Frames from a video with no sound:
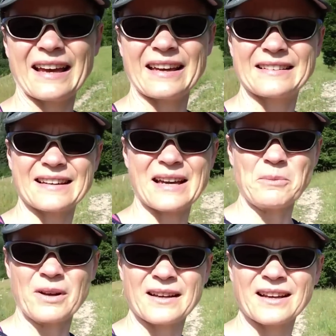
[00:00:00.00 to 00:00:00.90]
8
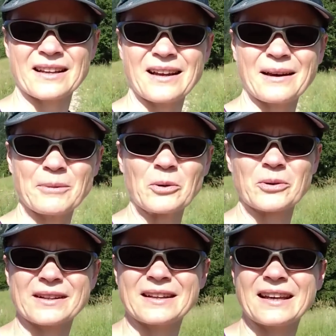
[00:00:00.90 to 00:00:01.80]
a.m. and I'm
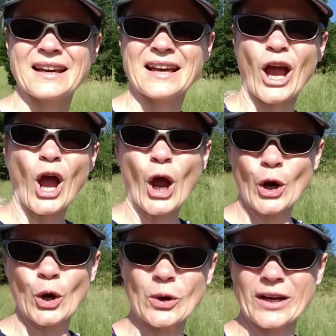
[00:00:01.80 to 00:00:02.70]
already
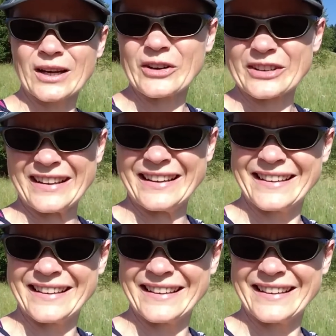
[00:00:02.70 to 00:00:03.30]
cooking hot.